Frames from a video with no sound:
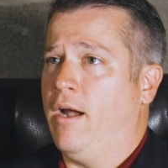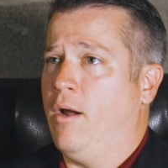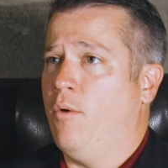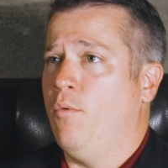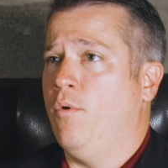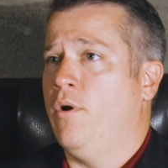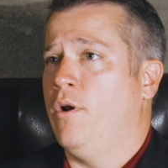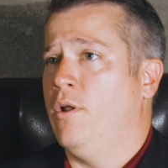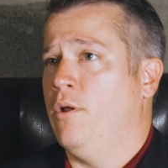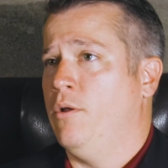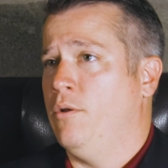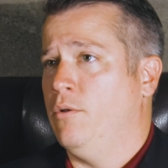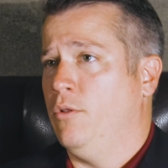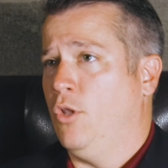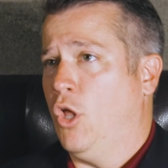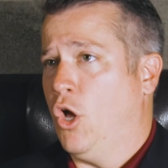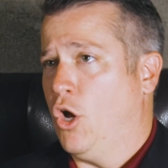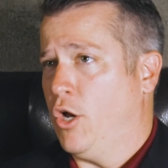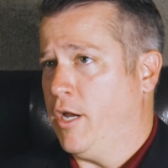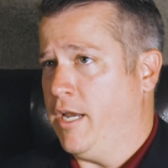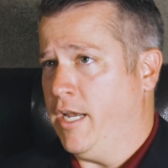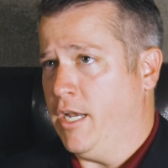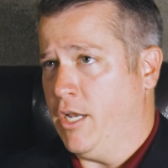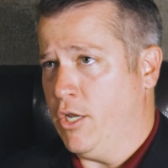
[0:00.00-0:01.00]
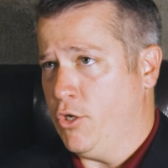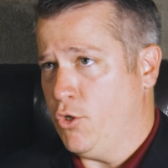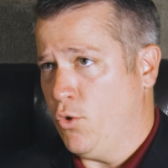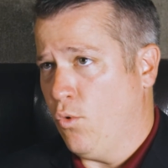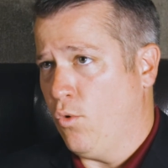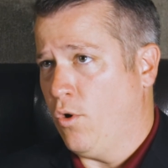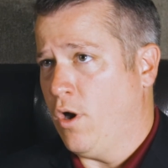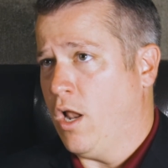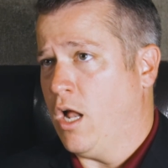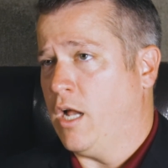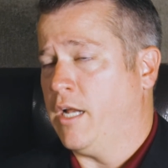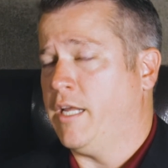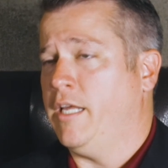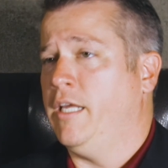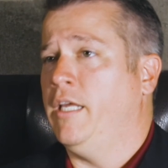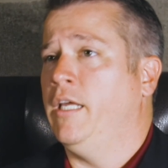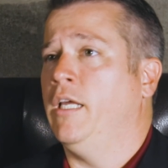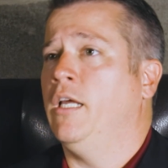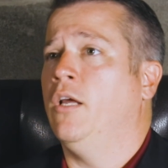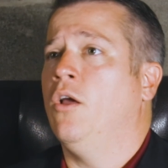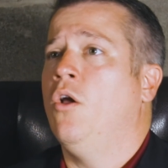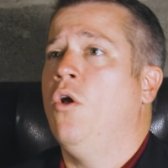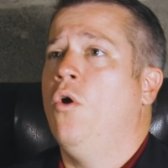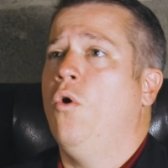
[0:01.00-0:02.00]
I want to log in a door
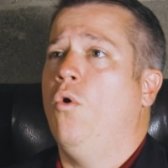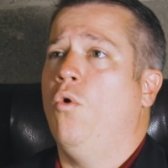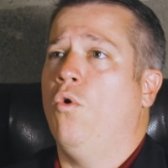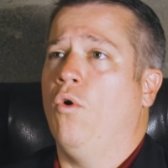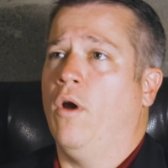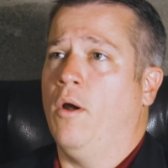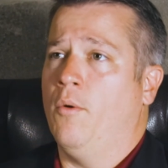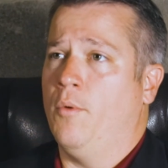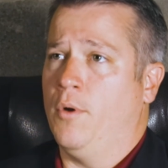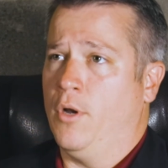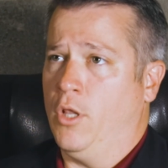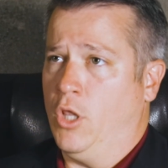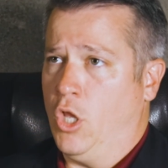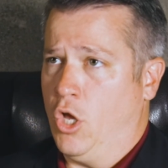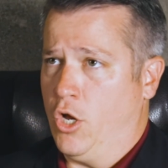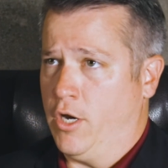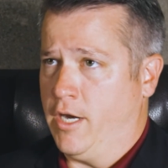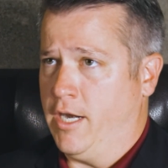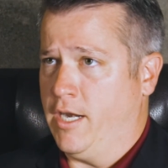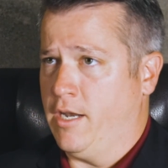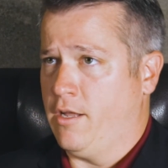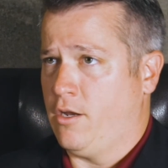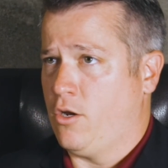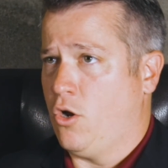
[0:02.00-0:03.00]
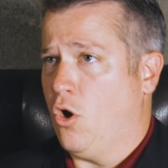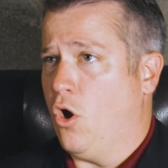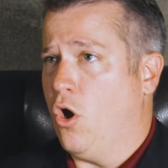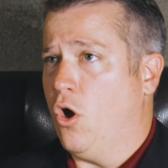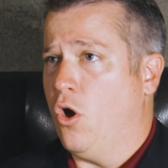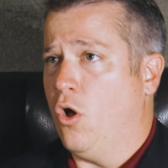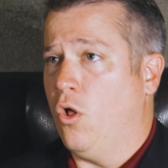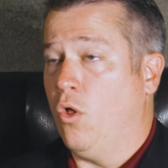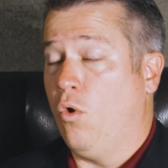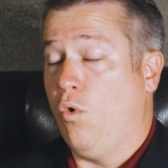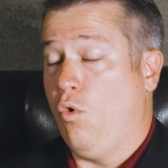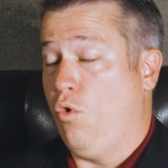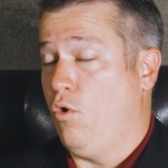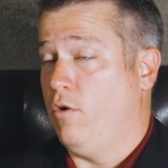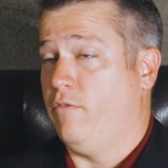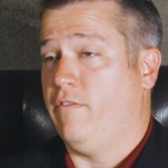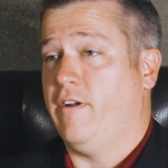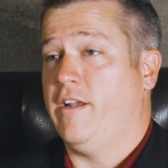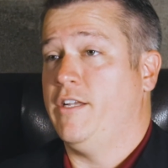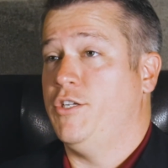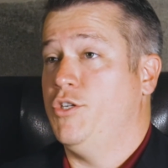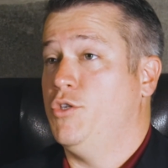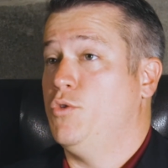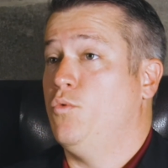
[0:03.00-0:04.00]
knocking, or I want to log in a call, or if
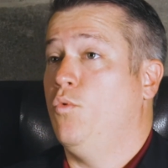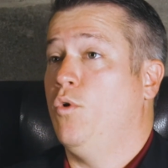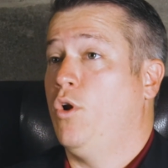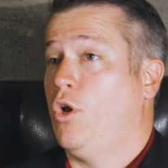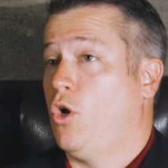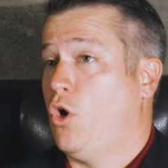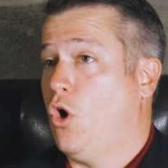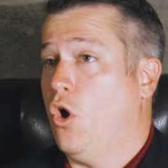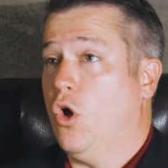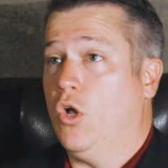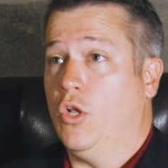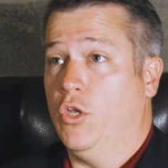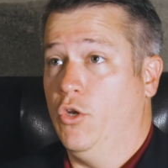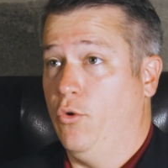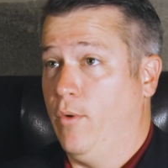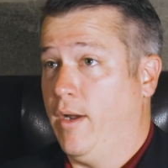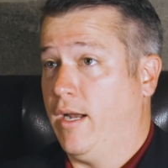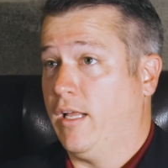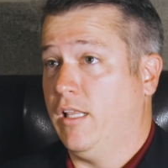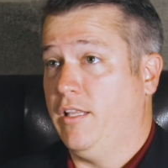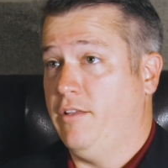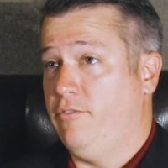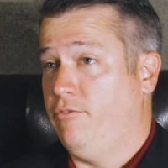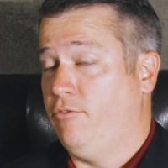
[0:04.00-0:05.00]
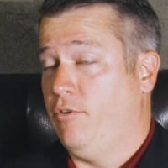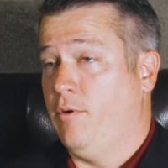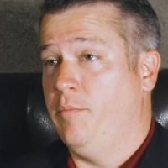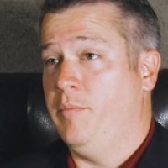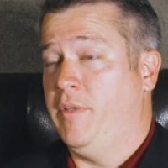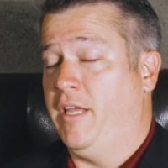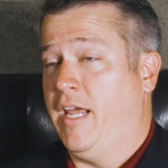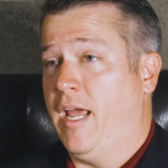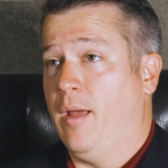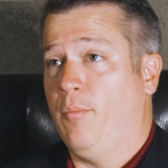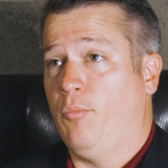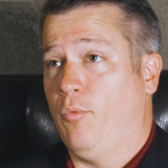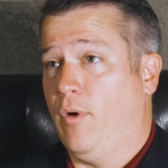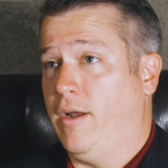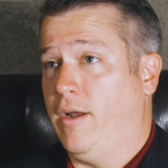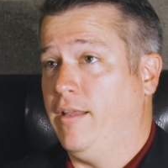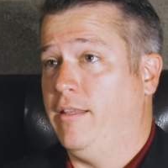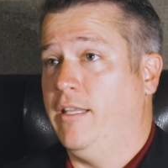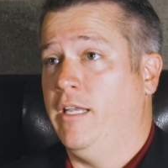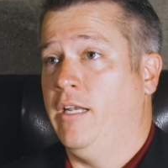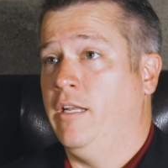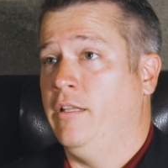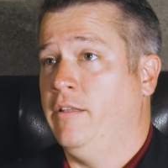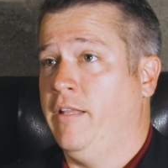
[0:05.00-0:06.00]
I just want to call directly from the app right
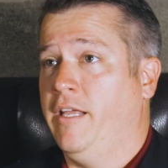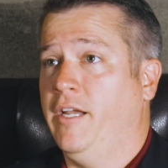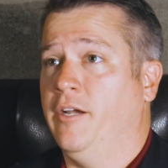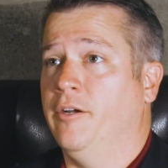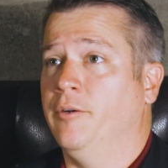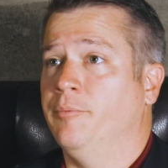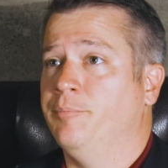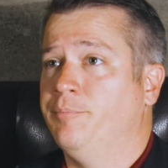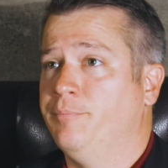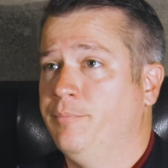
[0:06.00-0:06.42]
then and there.